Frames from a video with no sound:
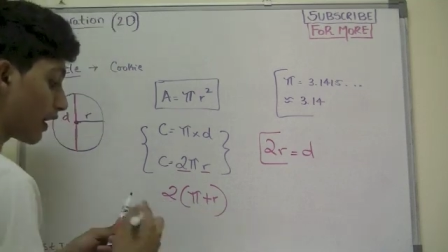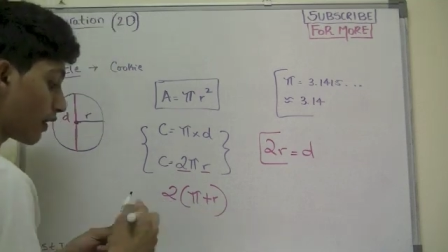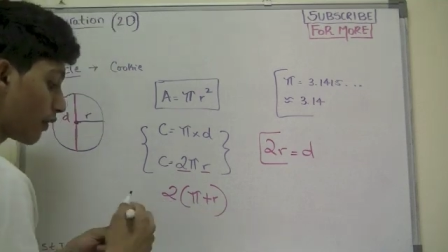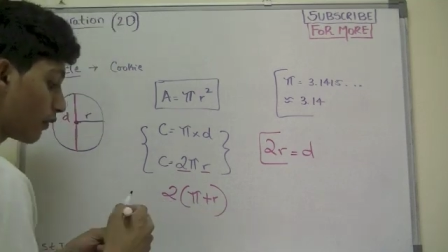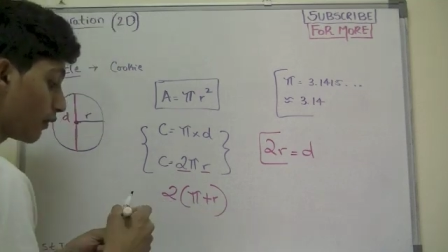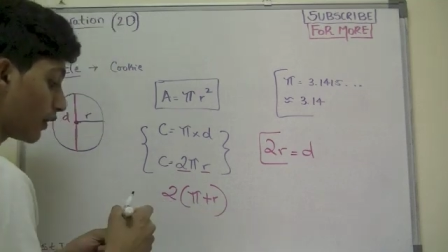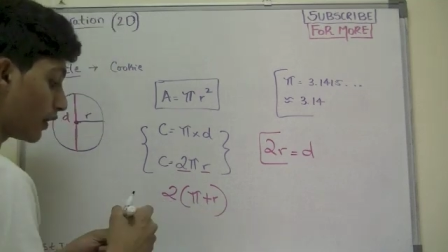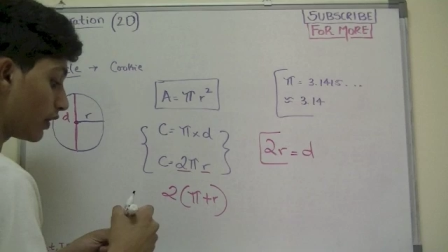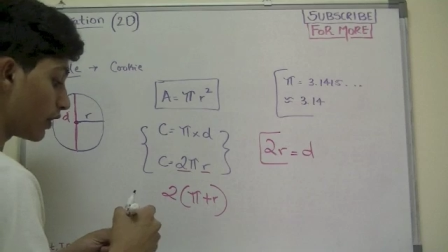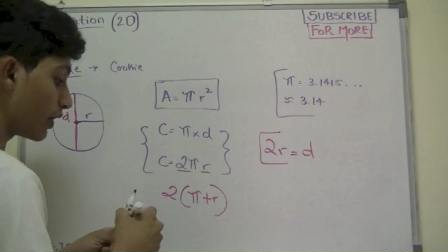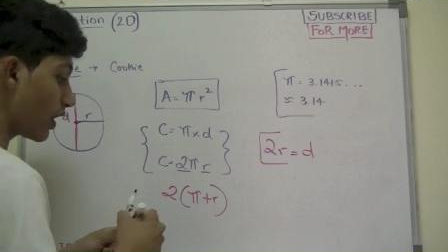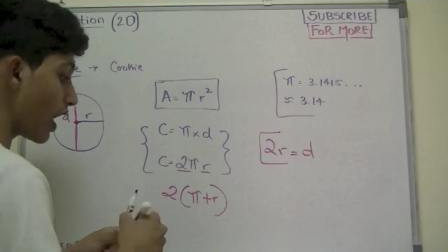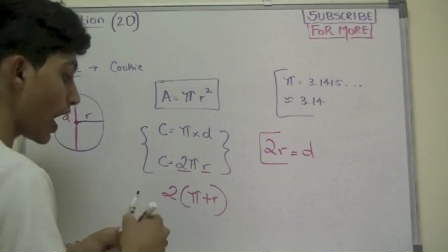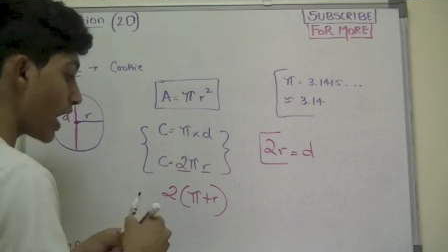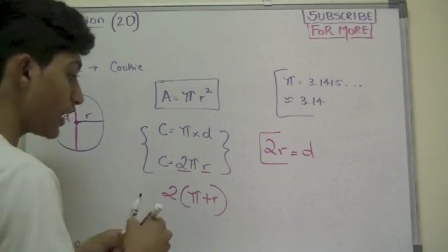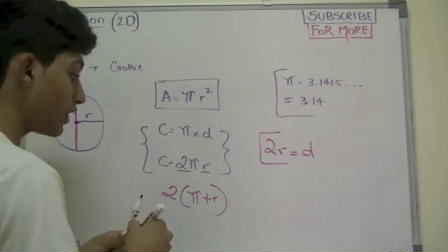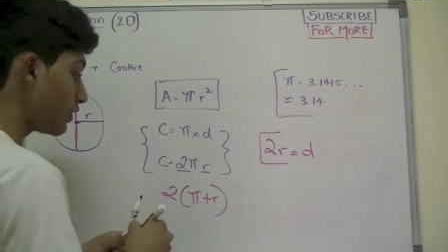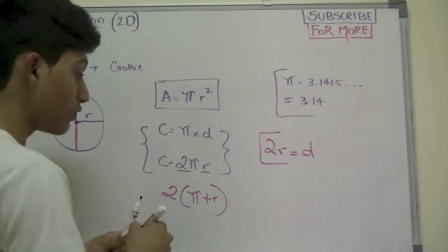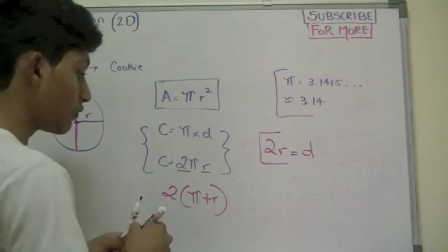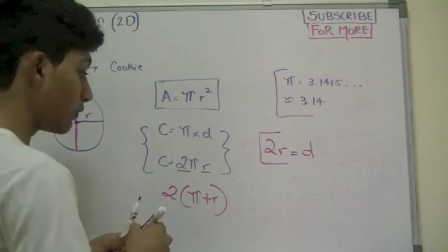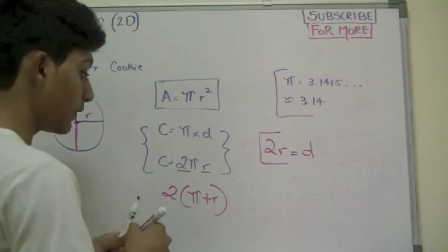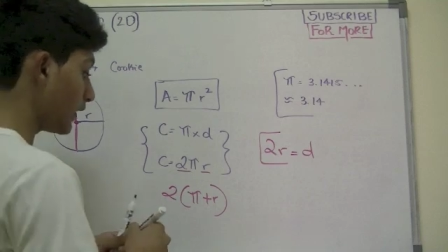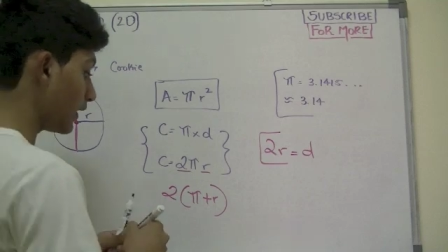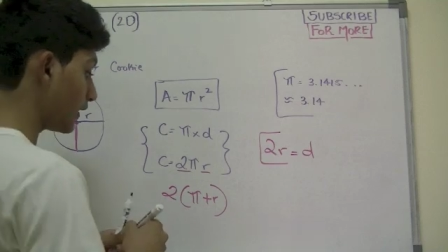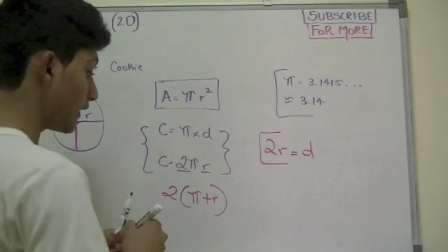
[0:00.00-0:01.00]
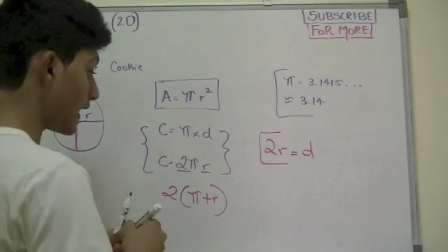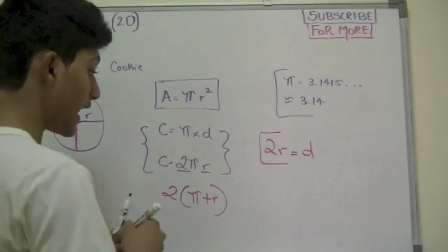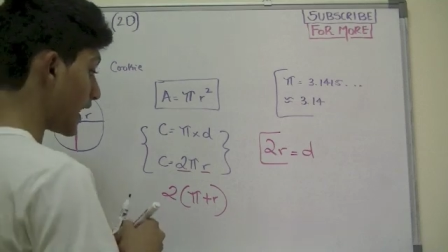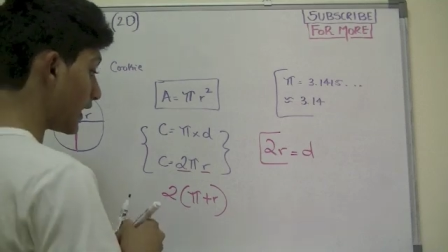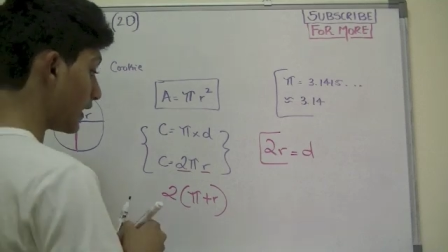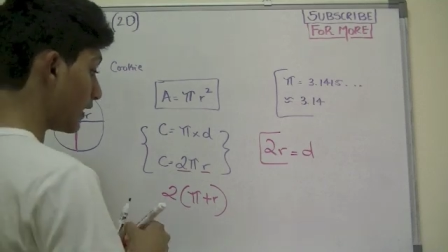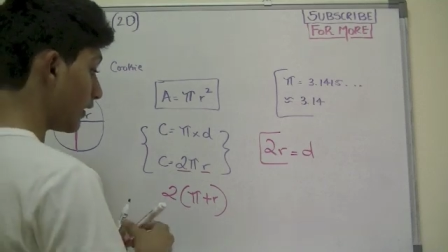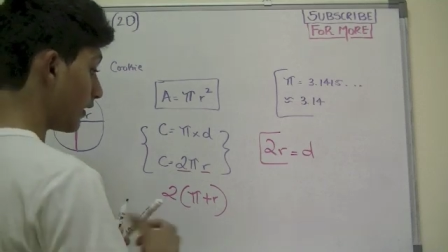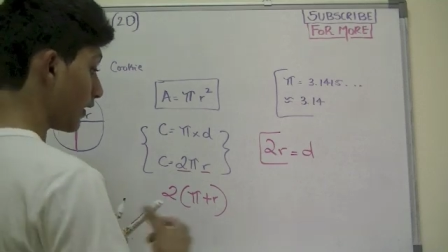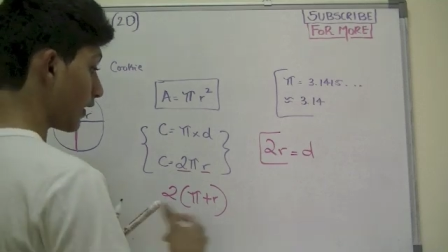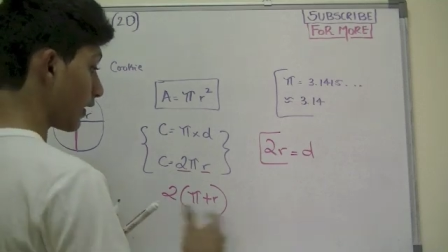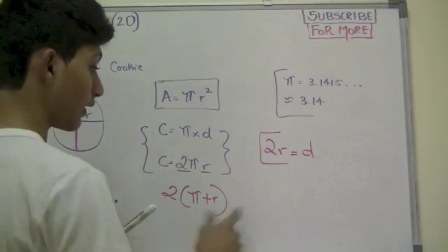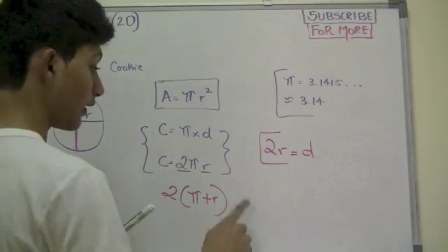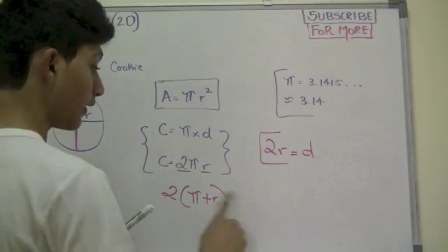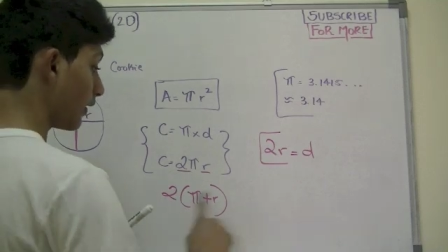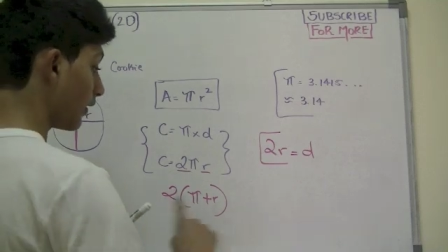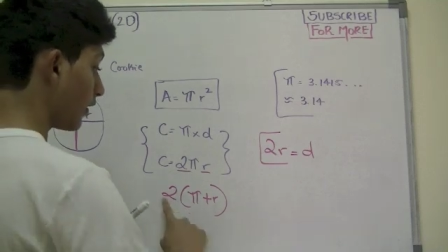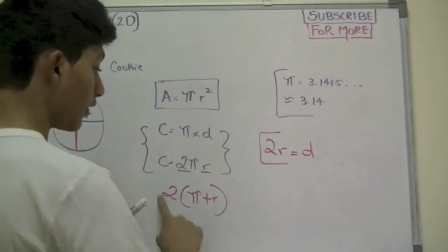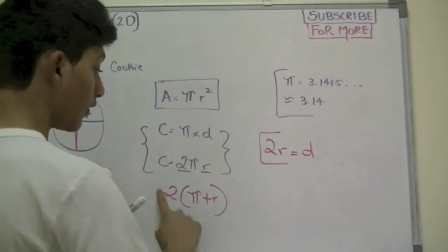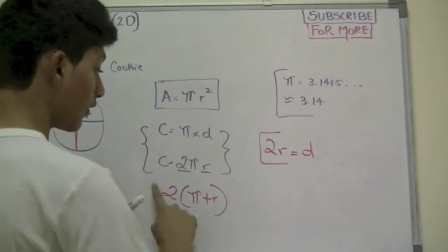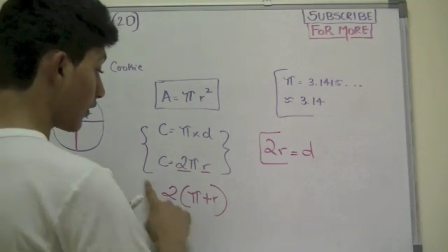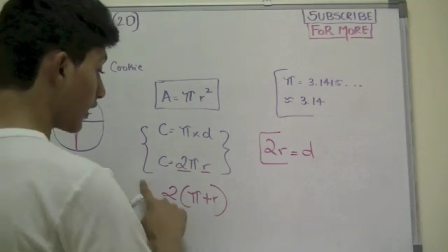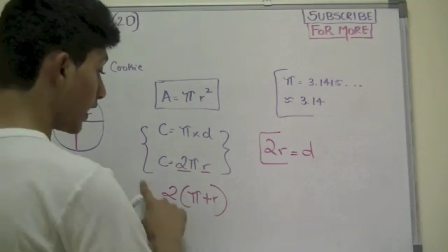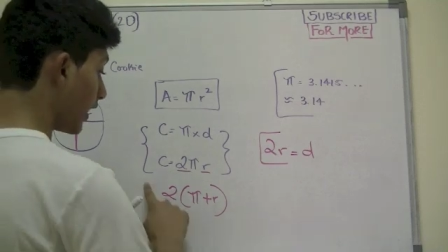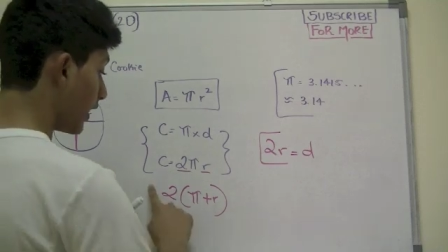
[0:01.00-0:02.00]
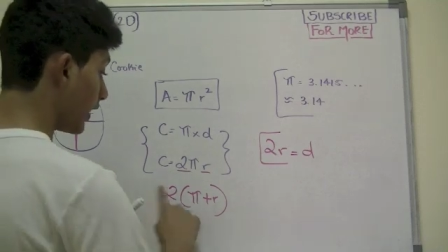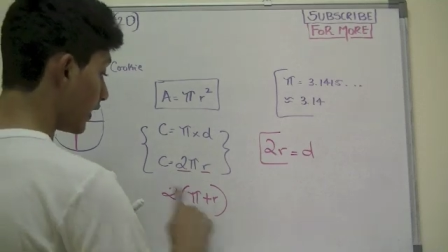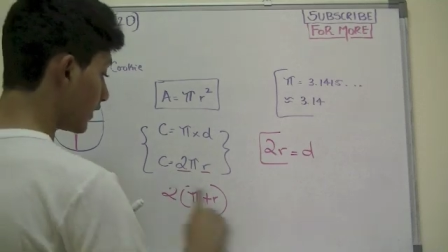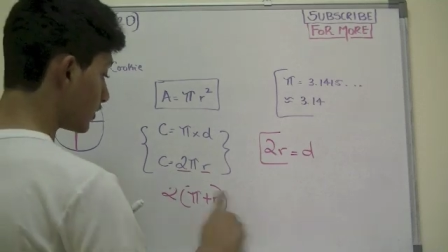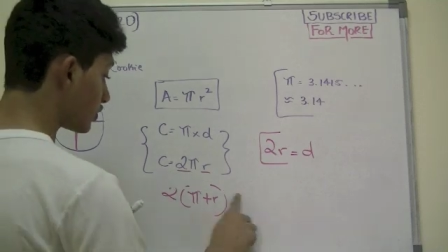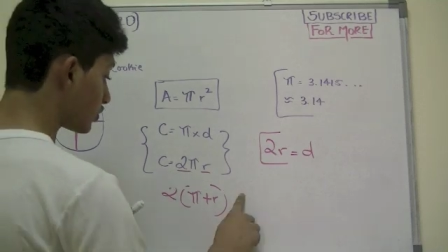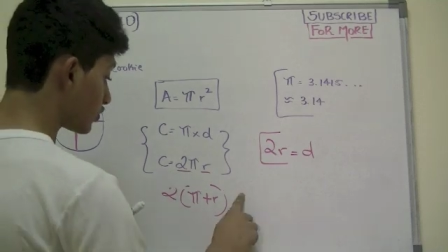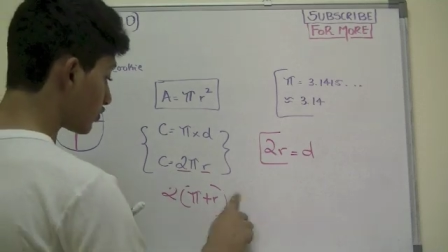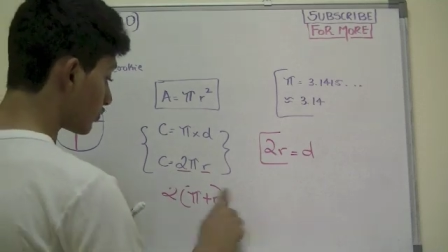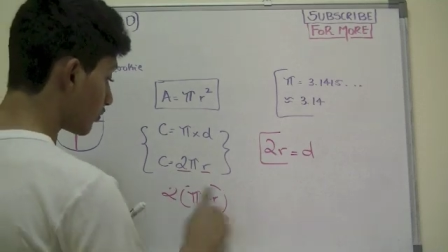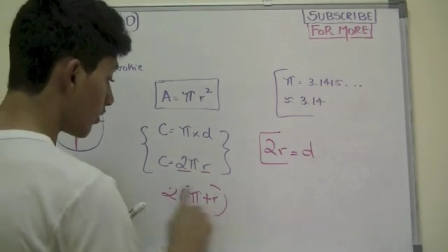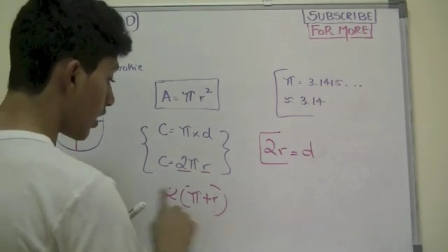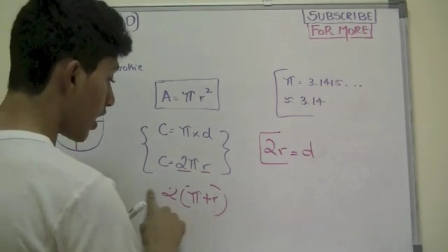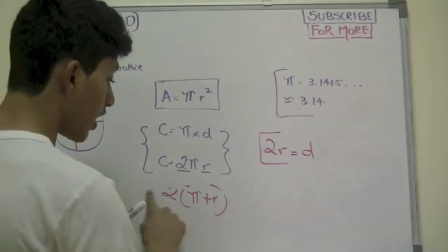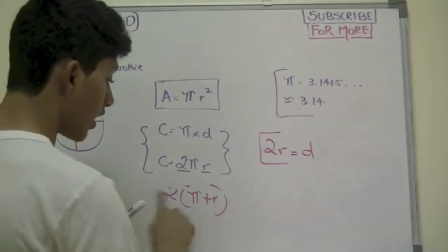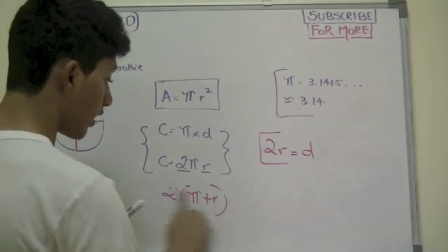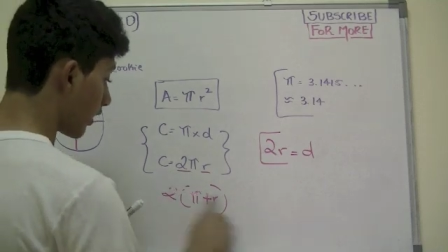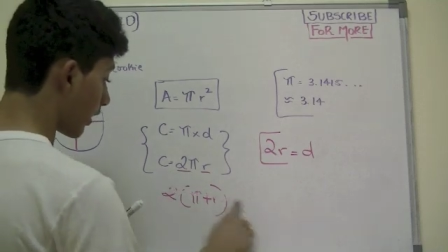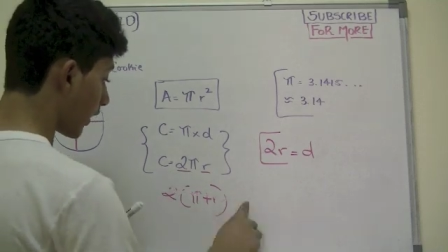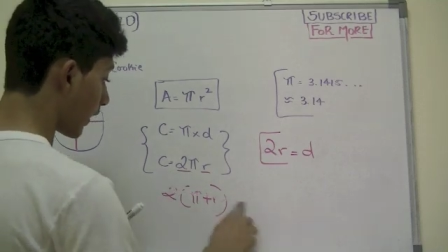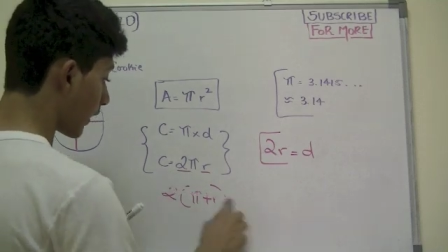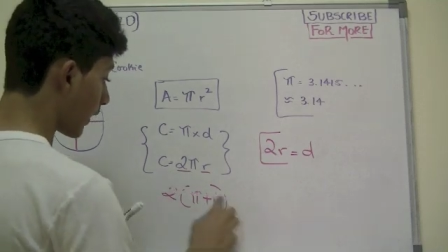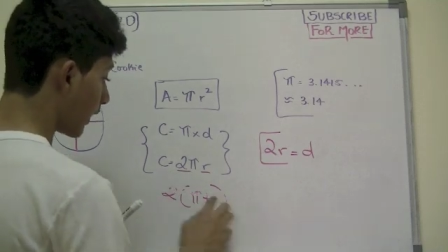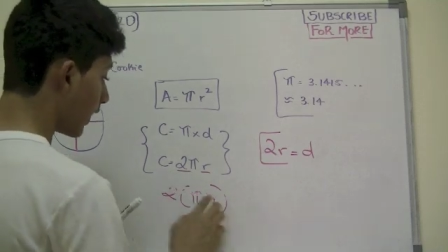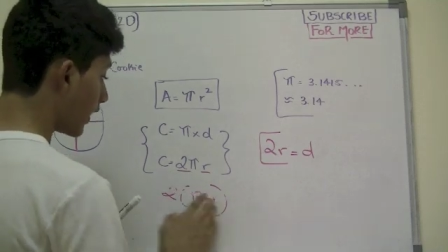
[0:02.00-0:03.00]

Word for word: We're not doing that here, okay? It's wrong